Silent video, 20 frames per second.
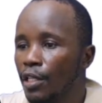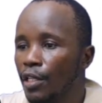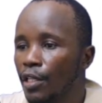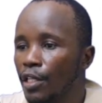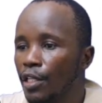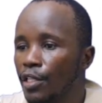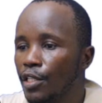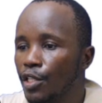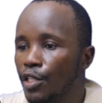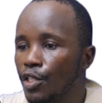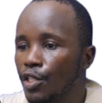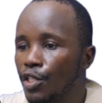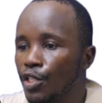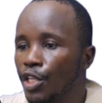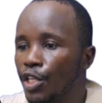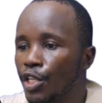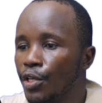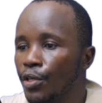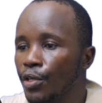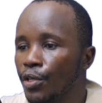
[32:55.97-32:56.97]
This is
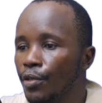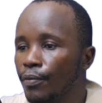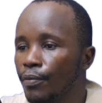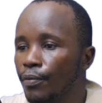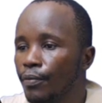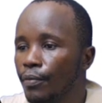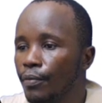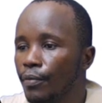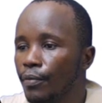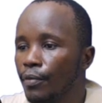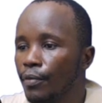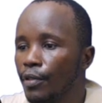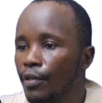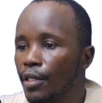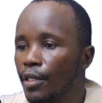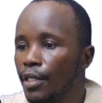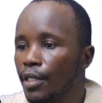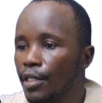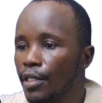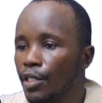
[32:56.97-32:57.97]
0.
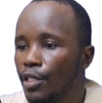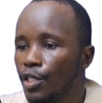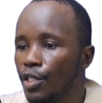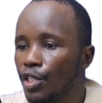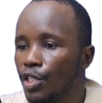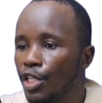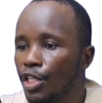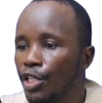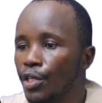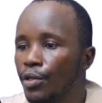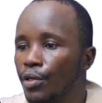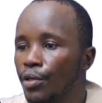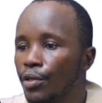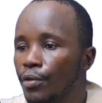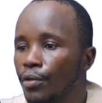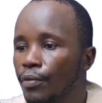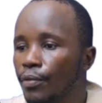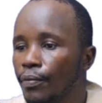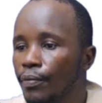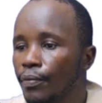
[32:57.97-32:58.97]
This is
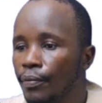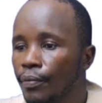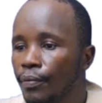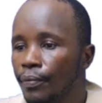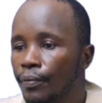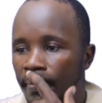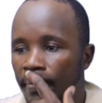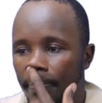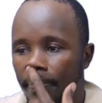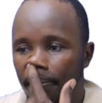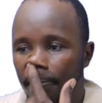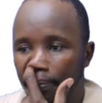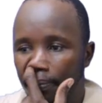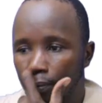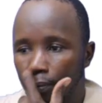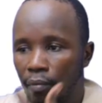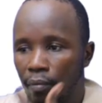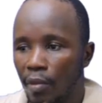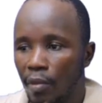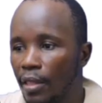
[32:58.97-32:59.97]
0.
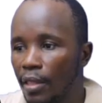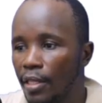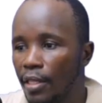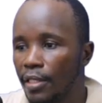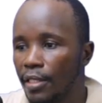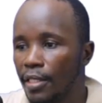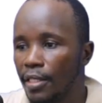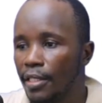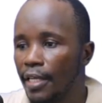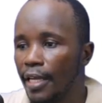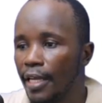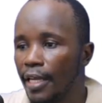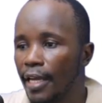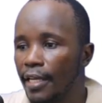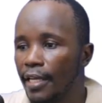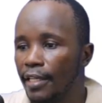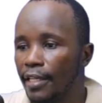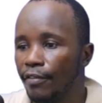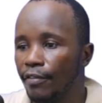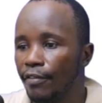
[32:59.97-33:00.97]
This is negative